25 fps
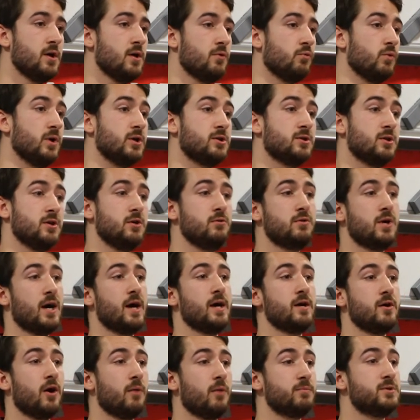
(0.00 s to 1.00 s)
which the
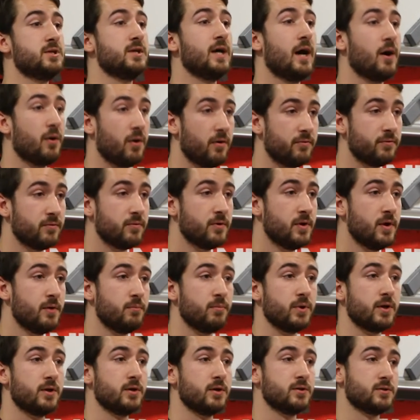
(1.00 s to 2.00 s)
UK opted out of
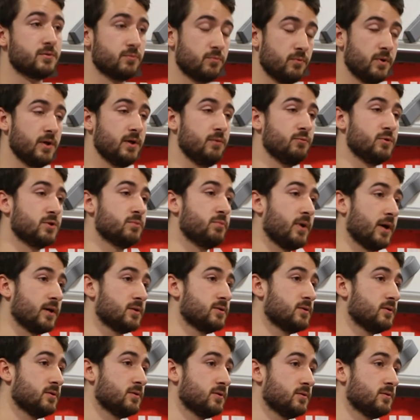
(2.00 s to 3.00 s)
because we
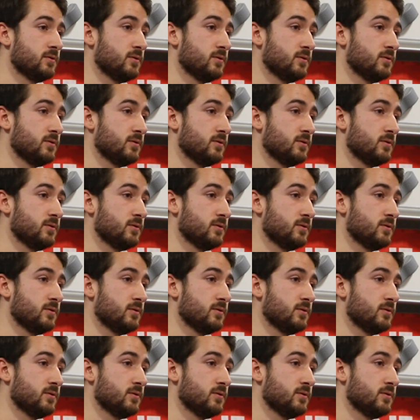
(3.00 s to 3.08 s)
respect